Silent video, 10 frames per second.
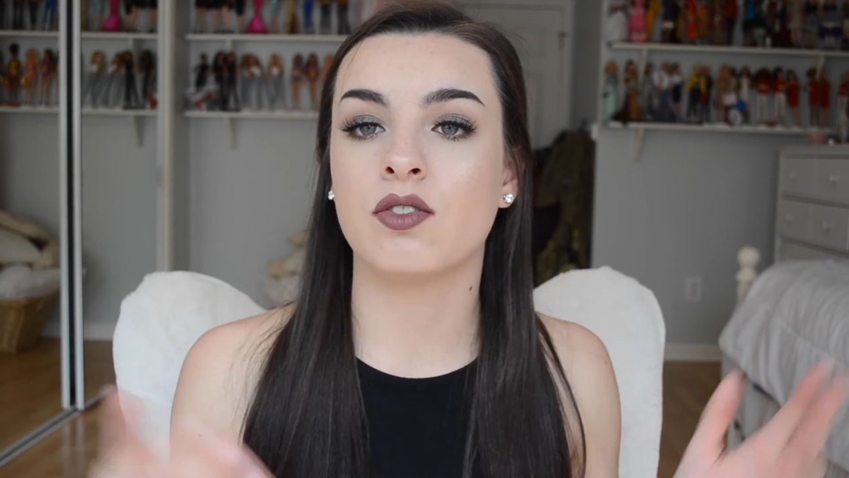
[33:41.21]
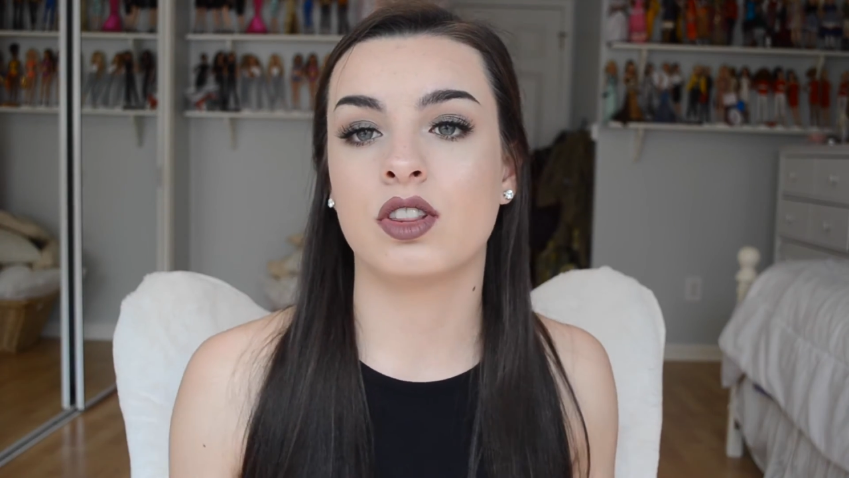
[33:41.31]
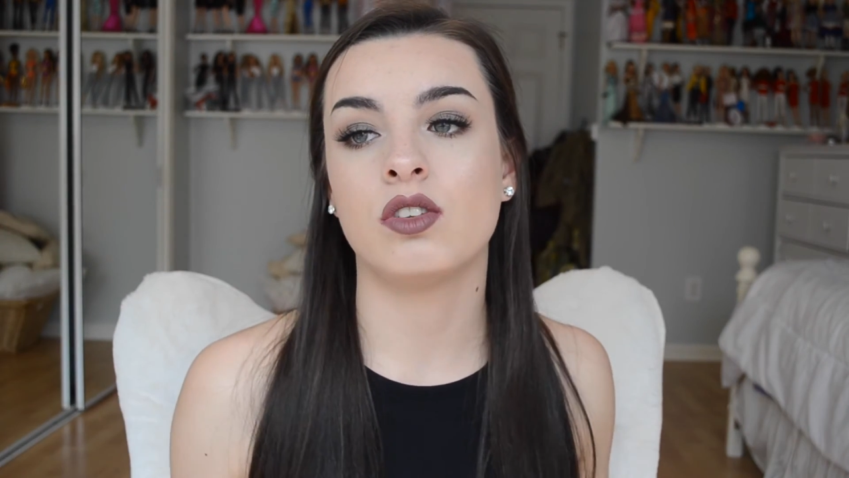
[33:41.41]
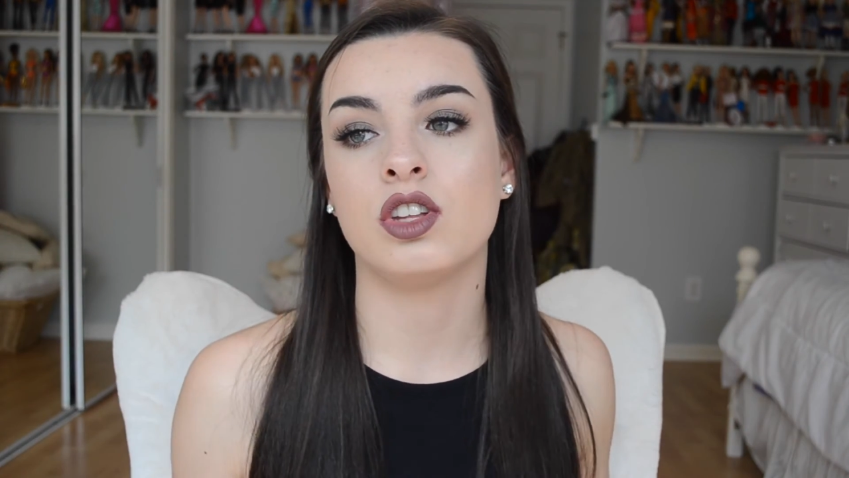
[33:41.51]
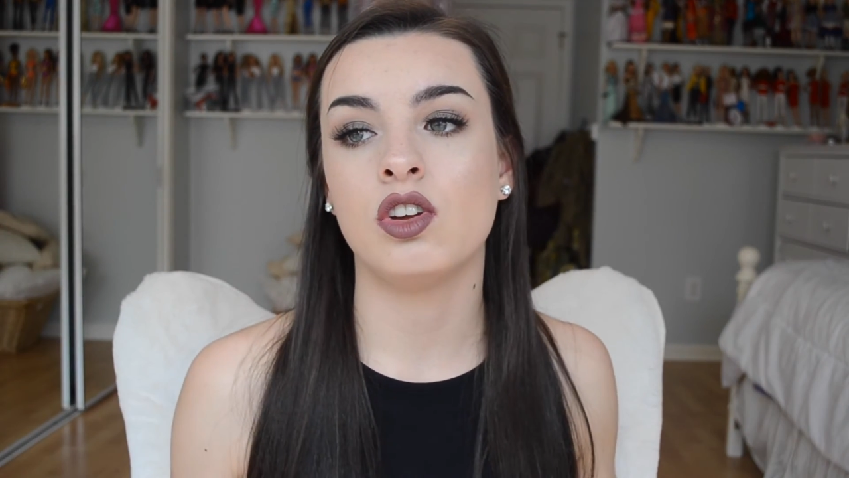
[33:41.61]
for
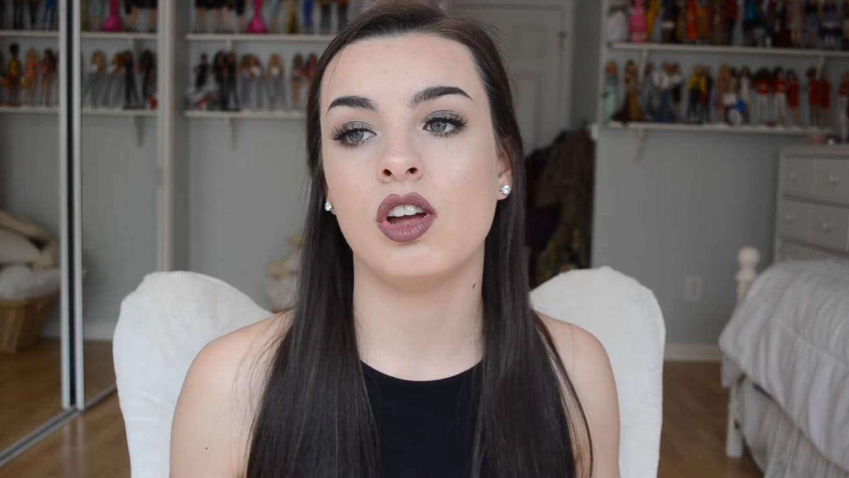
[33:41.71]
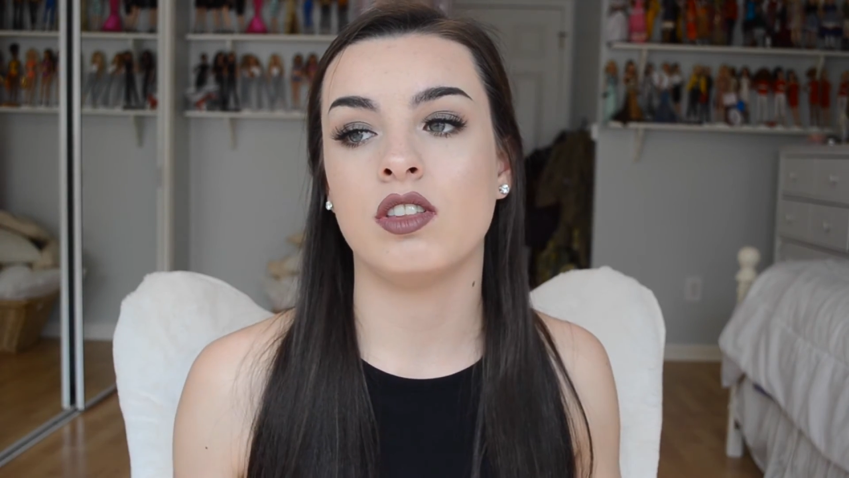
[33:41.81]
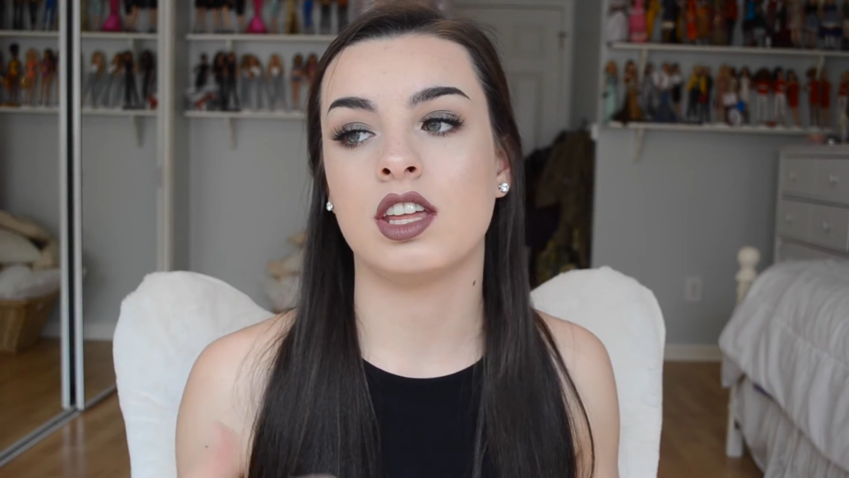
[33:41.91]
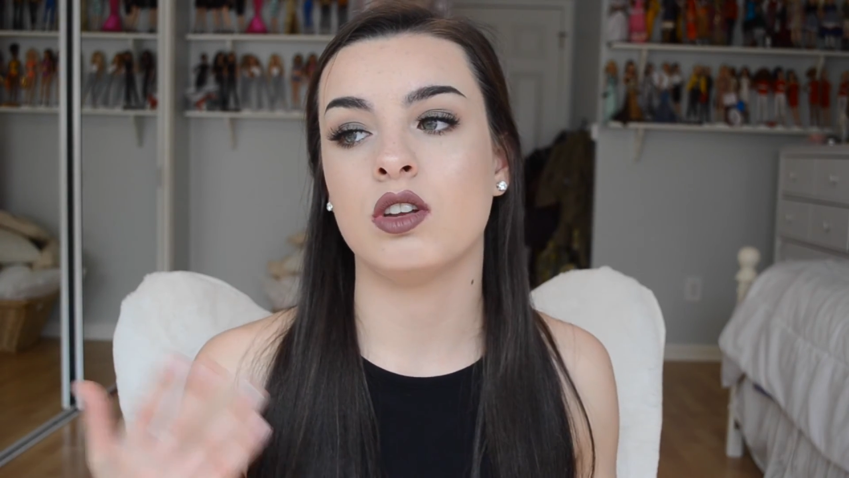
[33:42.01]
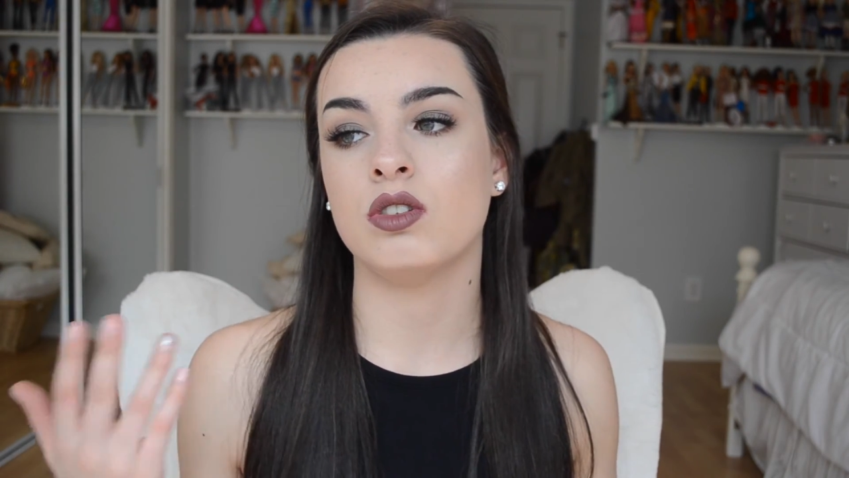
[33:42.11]
those of you
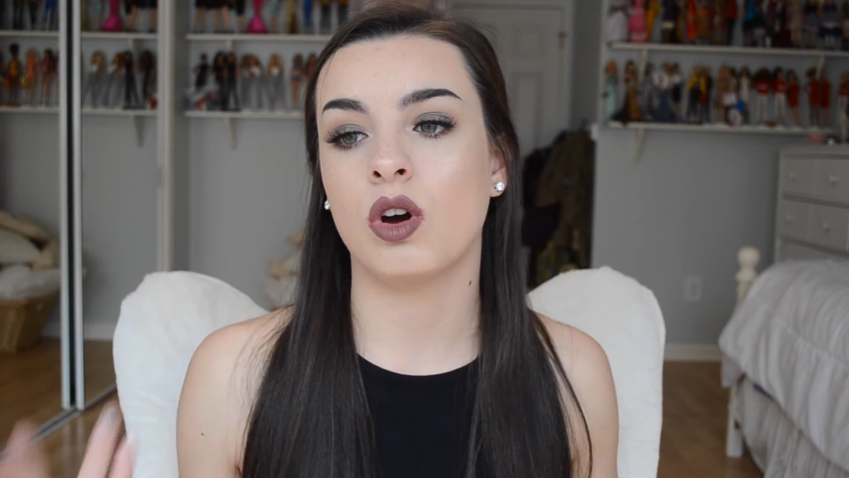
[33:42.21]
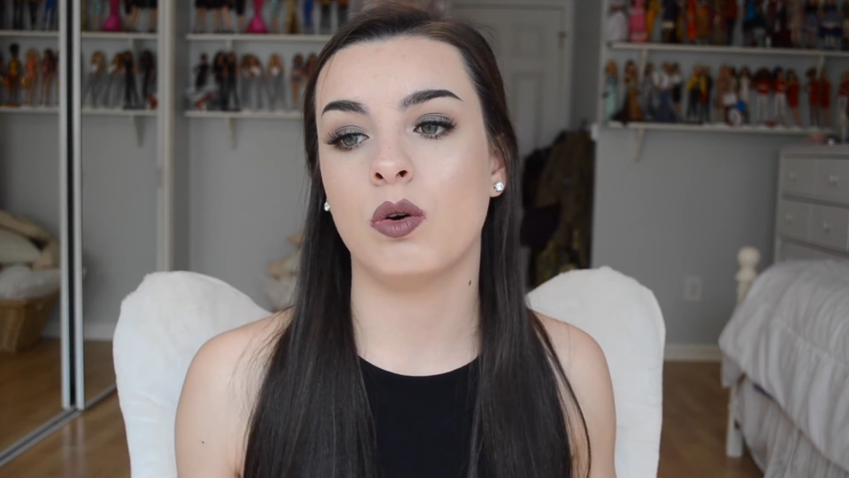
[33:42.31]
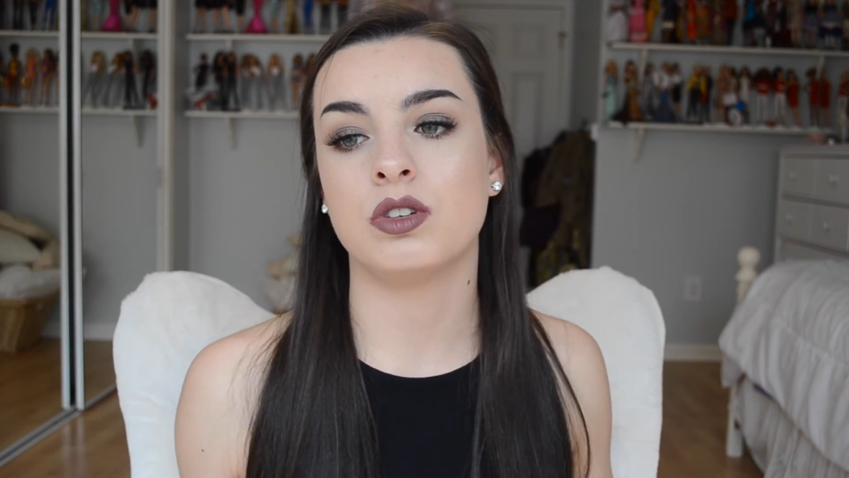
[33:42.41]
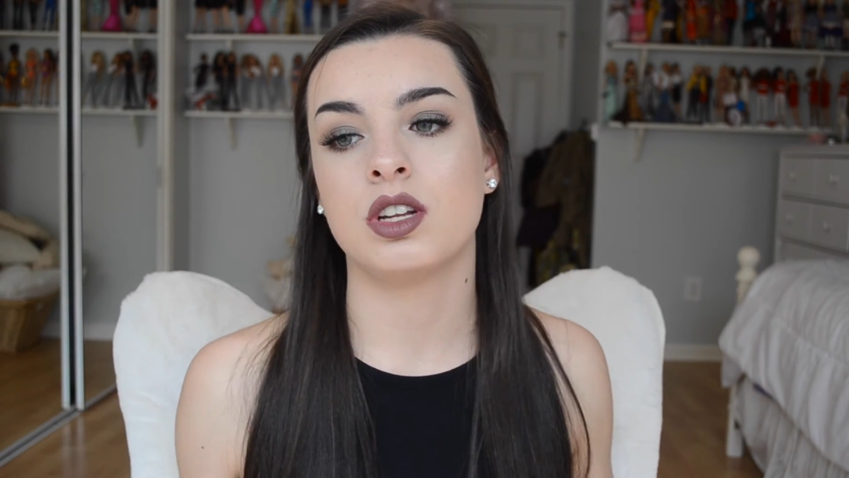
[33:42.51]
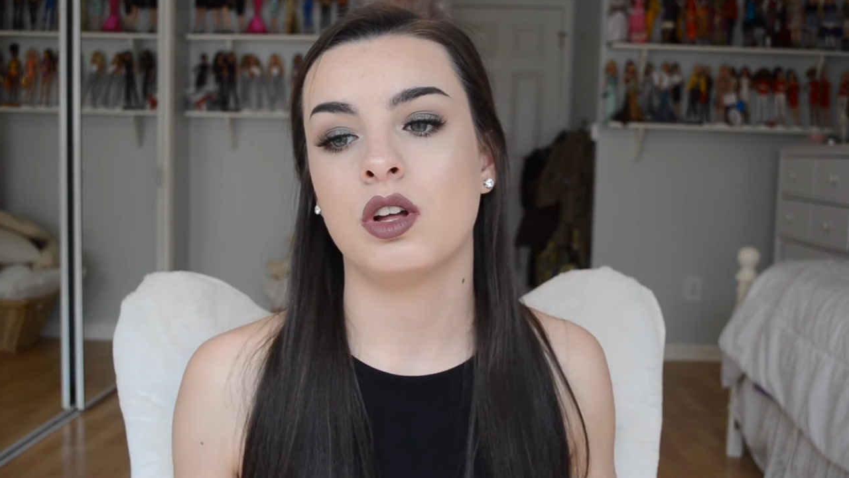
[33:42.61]
that you
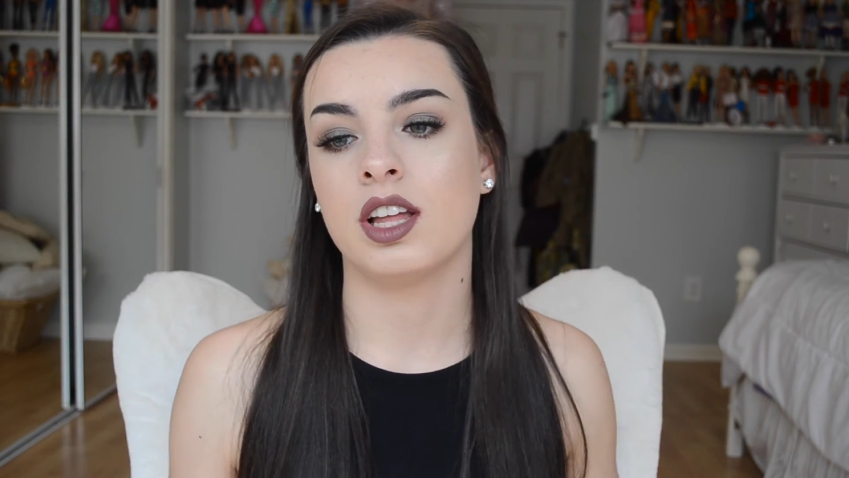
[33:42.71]
don't